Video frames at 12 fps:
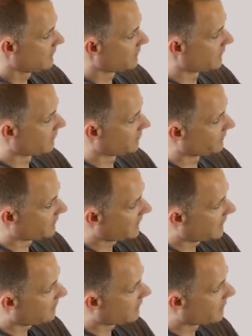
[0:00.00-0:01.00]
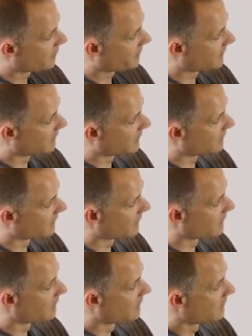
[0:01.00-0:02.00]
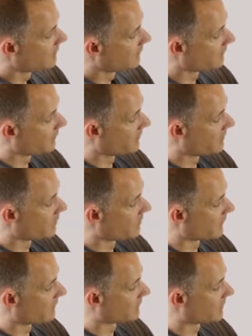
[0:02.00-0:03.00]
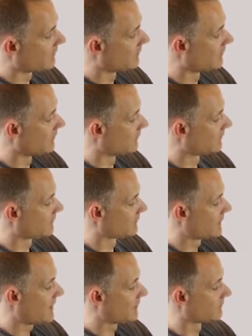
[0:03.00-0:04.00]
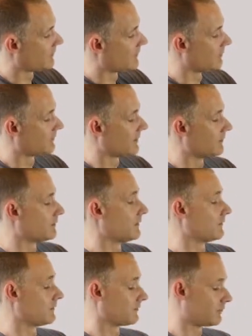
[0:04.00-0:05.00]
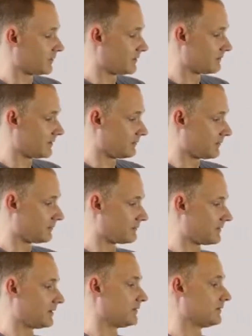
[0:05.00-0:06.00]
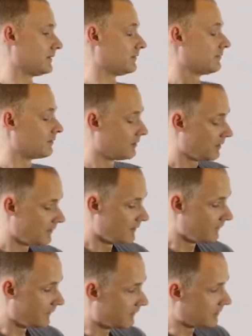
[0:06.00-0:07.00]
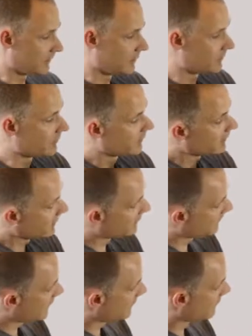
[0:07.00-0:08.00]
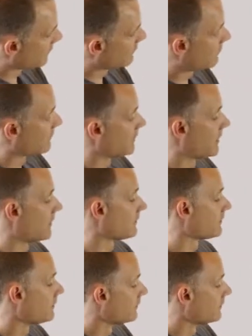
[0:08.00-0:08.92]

this will tear open and then there'll be a warning sign on these tags right here telling that this has been involved in a fall. Now, these load indicators are not,